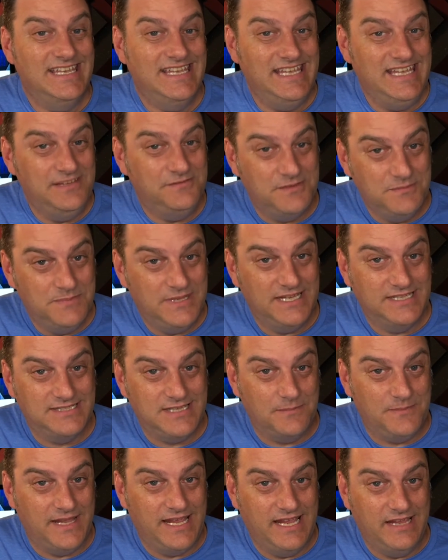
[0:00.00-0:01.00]
even picked
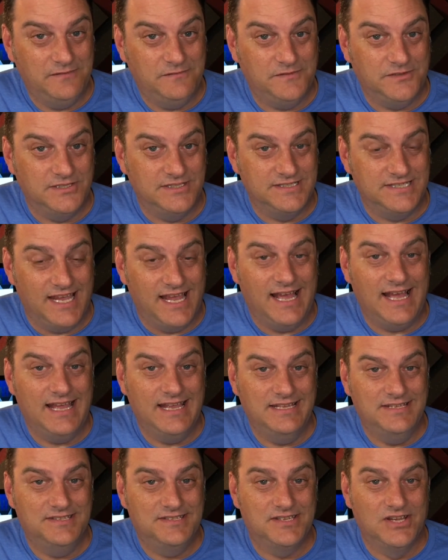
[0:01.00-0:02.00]
up a handful of
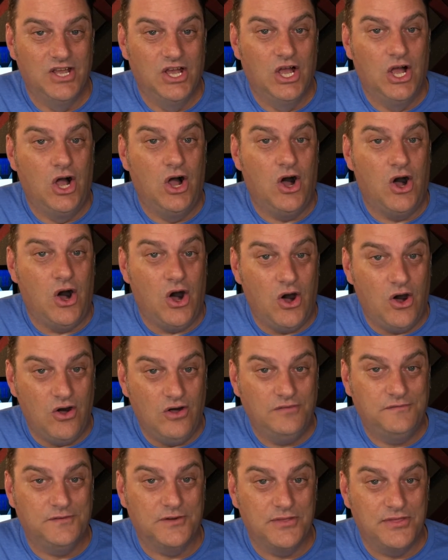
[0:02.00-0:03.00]
ties,
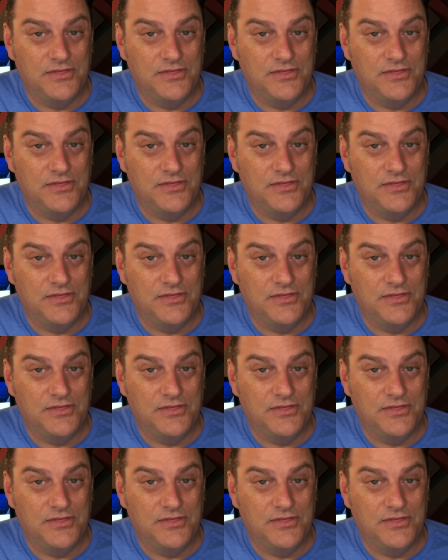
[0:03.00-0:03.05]
all for